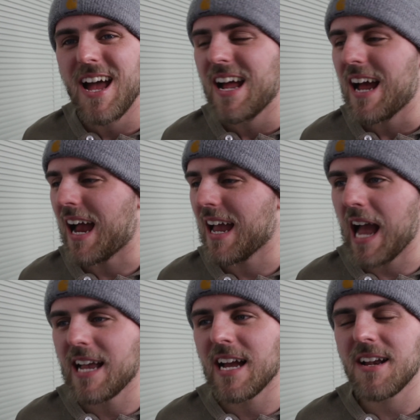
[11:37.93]
I
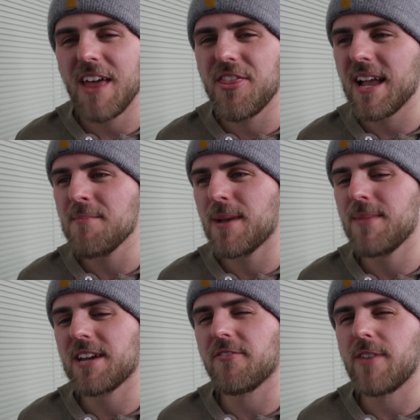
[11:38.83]
think I might
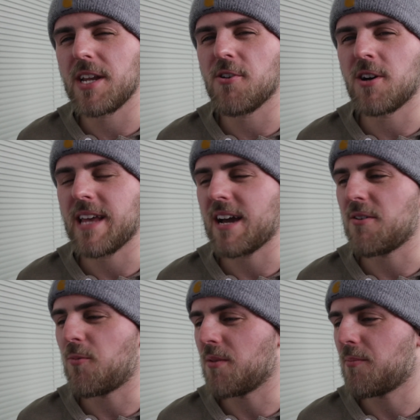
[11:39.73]
make a video on that at
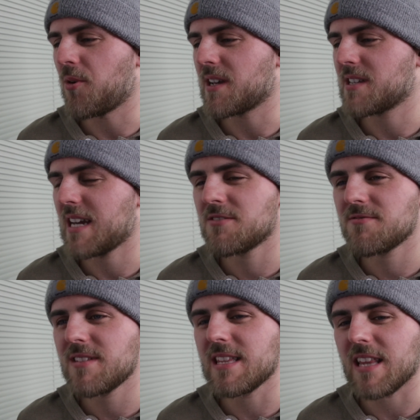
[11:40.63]
one point because I don't
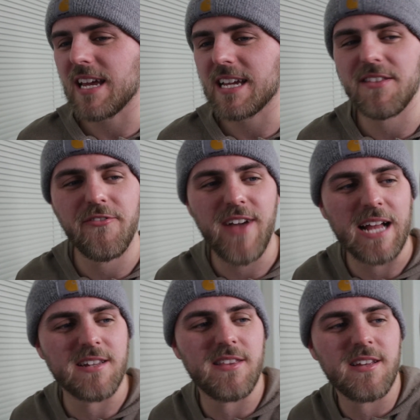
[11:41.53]
really like the
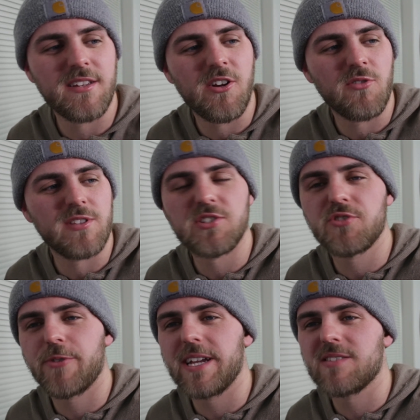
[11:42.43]
fact that these
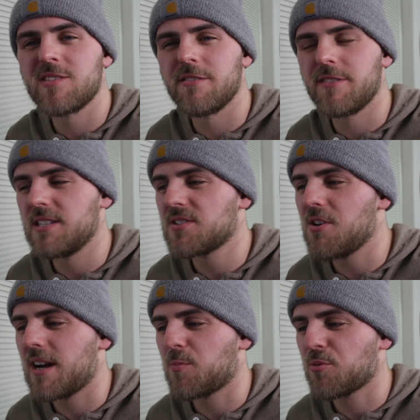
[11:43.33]
great series go
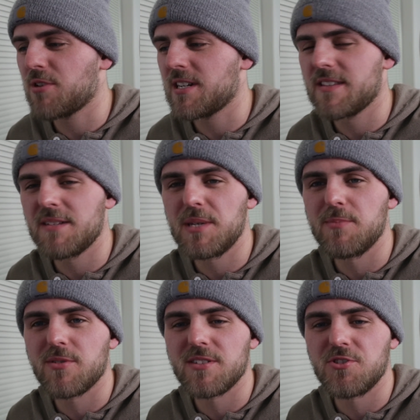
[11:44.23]
out of print and then
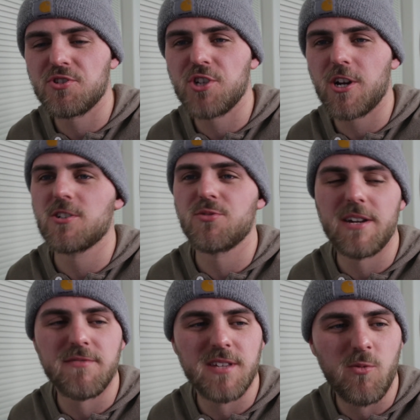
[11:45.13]
people can just charge
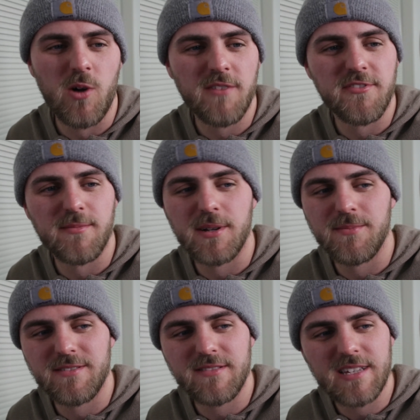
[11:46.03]
whatever they want for a
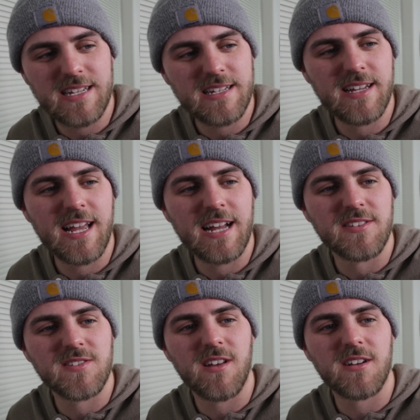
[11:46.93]
moment. It kind of
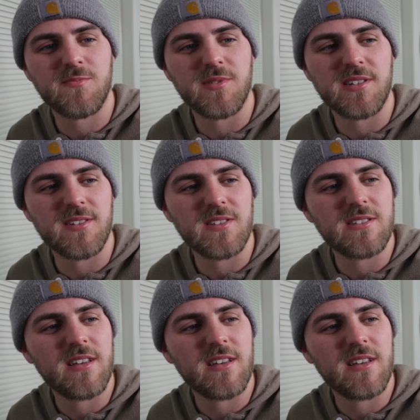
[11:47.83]
sucks because